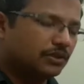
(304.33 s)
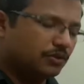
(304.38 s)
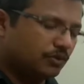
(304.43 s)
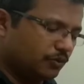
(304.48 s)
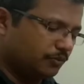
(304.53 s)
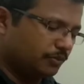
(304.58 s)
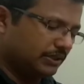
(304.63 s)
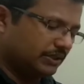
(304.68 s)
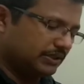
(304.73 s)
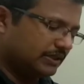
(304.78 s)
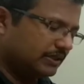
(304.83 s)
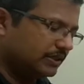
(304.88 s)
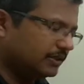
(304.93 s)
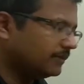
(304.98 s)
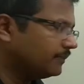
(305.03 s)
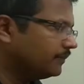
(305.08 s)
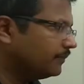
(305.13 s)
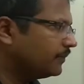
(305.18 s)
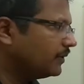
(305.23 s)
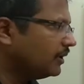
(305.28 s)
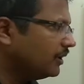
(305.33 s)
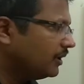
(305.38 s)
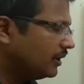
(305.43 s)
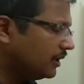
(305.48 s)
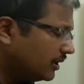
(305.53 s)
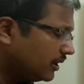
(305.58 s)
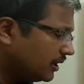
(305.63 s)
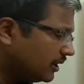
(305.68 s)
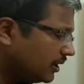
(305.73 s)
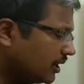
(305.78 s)
group is there.
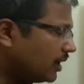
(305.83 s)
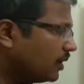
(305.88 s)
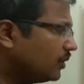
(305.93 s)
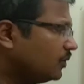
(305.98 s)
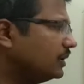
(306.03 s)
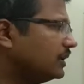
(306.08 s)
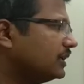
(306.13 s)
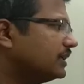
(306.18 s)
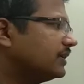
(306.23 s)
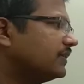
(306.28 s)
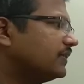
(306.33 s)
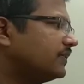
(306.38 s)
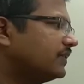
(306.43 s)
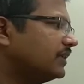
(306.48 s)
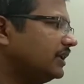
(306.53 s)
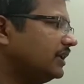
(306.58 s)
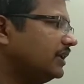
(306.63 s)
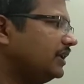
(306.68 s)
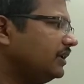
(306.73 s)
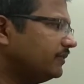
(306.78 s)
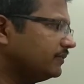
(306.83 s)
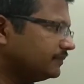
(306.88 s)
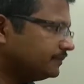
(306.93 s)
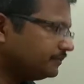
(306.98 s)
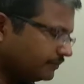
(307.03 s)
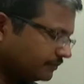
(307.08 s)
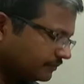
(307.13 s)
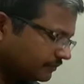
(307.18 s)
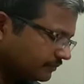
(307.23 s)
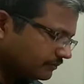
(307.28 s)
Now let us see
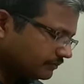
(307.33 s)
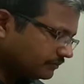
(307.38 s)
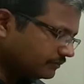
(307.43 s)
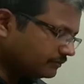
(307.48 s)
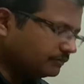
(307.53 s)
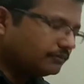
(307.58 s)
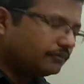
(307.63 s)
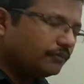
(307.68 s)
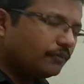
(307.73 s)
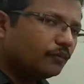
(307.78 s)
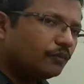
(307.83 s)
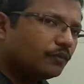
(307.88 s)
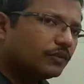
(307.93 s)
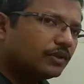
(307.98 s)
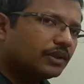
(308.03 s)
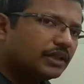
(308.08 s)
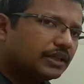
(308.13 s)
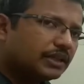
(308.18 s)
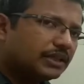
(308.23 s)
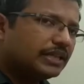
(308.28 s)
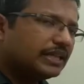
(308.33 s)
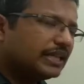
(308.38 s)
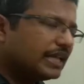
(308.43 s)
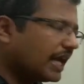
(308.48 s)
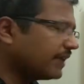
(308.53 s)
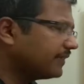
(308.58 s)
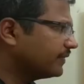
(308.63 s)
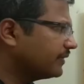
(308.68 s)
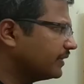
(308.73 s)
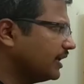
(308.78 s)
the
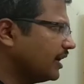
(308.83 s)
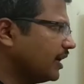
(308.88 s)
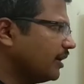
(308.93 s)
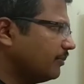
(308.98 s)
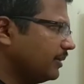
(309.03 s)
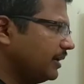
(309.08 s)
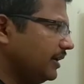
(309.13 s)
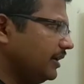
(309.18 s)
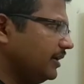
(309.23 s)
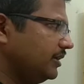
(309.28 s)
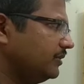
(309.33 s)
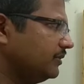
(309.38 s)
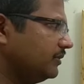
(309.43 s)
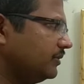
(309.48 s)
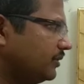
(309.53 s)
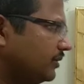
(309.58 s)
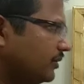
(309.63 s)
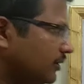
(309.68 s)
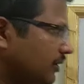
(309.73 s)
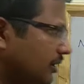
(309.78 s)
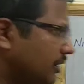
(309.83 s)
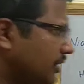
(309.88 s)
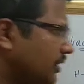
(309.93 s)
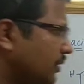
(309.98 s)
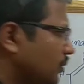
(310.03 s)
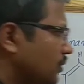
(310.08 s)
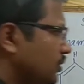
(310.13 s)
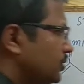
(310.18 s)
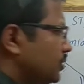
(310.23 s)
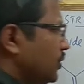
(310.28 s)
niacinamide. There
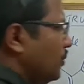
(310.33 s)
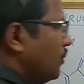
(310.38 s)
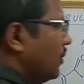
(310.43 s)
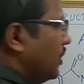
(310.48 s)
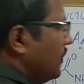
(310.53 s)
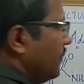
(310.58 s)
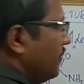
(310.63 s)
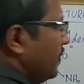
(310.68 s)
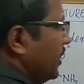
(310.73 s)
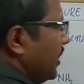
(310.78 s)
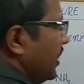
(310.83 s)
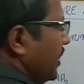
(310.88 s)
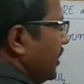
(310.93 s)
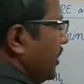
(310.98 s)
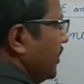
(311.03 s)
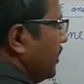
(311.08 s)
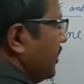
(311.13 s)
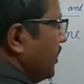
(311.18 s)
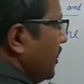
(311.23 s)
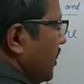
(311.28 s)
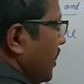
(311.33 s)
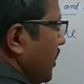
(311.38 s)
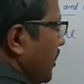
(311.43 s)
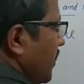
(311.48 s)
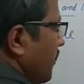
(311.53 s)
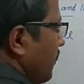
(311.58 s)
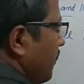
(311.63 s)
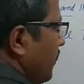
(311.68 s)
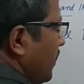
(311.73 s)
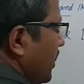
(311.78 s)
also what we need?
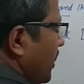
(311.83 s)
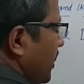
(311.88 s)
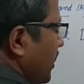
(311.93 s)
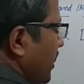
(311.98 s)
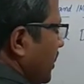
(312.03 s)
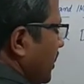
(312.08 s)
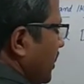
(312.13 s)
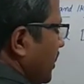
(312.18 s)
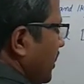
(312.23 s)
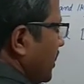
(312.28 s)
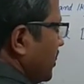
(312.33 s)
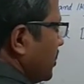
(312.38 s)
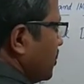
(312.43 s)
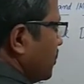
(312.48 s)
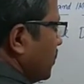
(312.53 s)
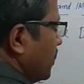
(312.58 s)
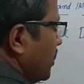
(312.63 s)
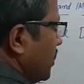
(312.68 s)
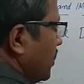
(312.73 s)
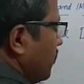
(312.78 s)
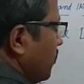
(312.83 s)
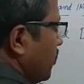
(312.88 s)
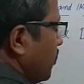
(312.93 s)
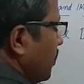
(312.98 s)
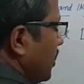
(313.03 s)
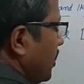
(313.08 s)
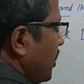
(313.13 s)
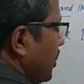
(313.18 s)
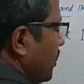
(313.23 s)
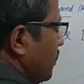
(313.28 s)
We need a sugar
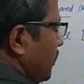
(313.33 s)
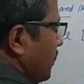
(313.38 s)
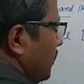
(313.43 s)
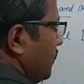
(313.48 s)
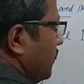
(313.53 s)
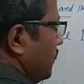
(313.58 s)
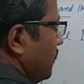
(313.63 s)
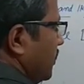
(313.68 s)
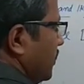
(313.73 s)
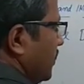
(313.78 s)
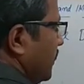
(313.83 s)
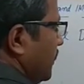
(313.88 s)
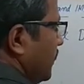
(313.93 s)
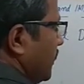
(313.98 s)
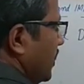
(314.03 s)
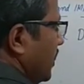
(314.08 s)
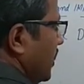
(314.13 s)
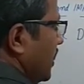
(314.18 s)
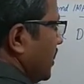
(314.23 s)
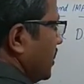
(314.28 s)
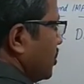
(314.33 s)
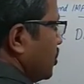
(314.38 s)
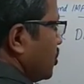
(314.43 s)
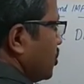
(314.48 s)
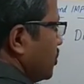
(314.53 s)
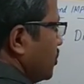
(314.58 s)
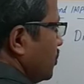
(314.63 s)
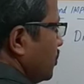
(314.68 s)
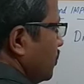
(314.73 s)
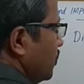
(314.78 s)
molecule. Where
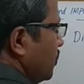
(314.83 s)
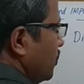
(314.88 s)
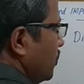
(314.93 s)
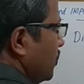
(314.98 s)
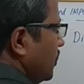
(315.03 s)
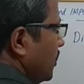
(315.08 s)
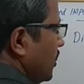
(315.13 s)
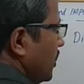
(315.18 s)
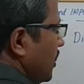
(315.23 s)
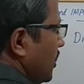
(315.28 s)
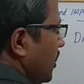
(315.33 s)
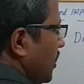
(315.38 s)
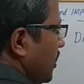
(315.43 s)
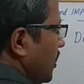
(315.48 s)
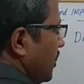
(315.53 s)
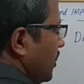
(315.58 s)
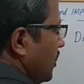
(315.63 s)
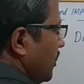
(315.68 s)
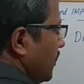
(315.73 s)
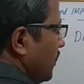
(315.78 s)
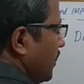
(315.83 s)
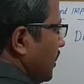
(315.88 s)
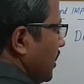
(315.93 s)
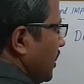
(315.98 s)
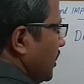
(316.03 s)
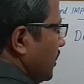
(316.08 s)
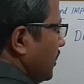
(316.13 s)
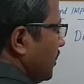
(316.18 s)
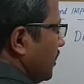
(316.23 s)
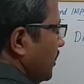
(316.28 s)
CH2,
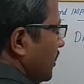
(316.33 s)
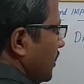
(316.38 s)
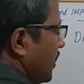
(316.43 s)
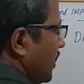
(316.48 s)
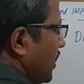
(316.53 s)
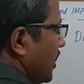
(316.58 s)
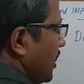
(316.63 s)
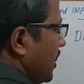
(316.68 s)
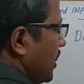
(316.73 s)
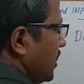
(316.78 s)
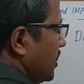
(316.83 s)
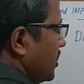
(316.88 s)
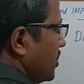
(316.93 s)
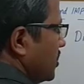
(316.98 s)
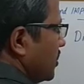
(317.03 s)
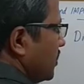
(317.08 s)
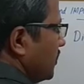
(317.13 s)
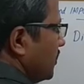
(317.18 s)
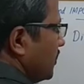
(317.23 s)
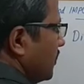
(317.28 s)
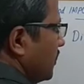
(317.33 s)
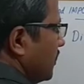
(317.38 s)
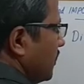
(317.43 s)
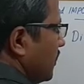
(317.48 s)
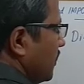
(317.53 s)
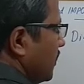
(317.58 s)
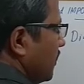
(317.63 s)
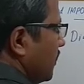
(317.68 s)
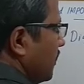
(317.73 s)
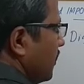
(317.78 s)
then H,
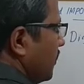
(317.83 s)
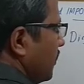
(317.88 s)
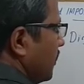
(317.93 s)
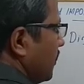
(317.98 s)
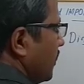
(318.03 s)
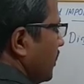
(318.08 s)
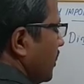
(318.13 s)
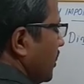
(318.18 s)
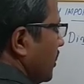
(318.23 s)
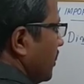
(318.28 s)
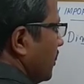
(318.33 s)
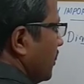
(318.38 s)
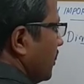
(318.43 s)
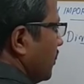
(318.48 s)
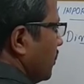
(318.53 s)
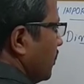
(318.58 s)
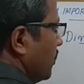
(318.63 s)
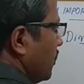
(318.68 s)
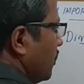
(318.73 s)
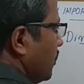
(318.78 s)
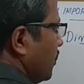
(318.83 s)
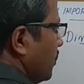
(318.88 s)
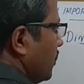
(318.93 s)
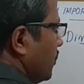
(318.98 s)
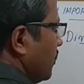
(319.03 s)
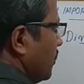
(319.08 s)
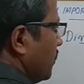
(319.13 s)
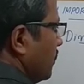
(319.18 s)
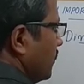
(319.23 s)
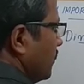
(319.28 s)
then
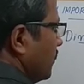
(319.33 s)
O,